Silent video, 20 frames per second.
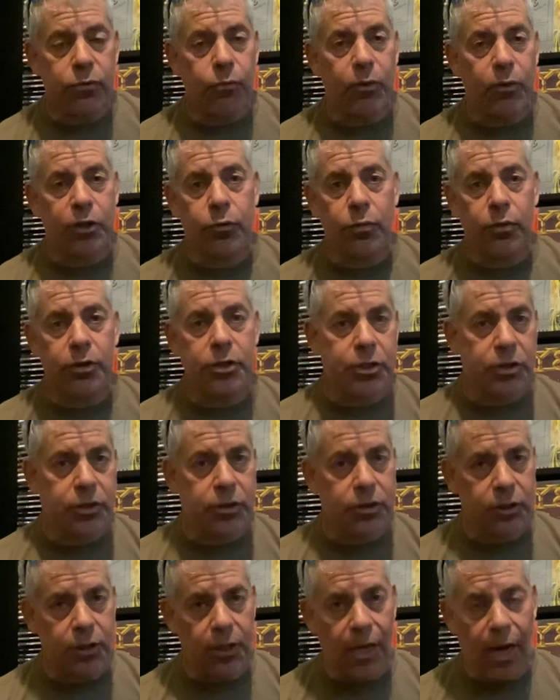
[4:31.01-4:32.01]
which
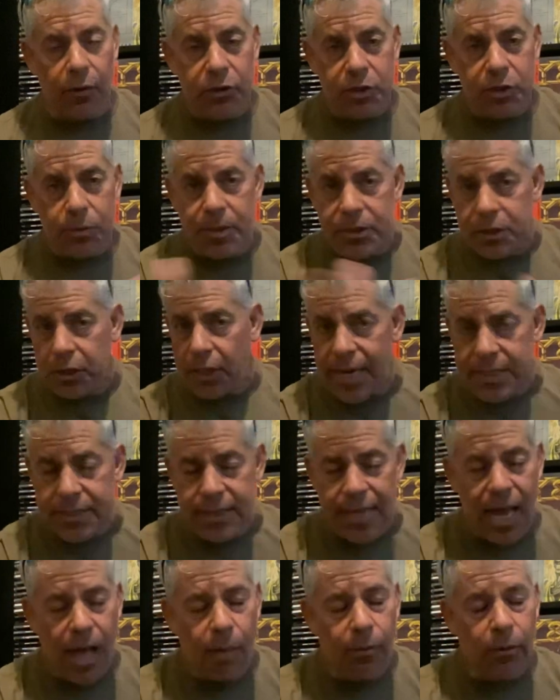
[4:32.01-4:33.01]
was, you know, Aerosmith's last
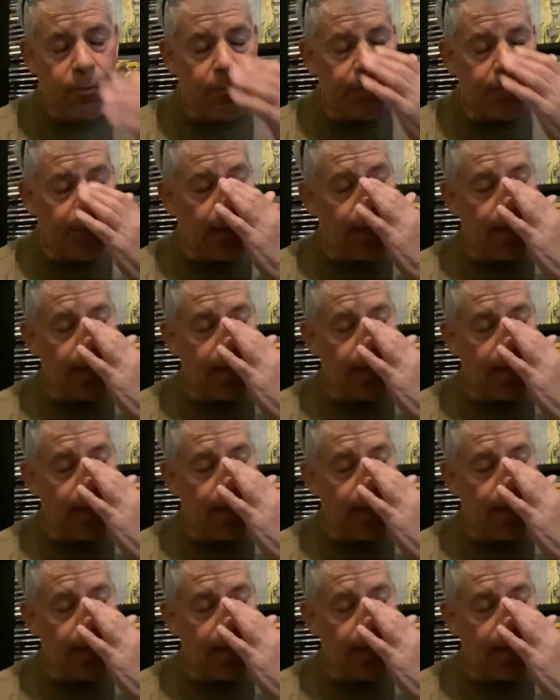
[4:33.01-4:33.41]
album.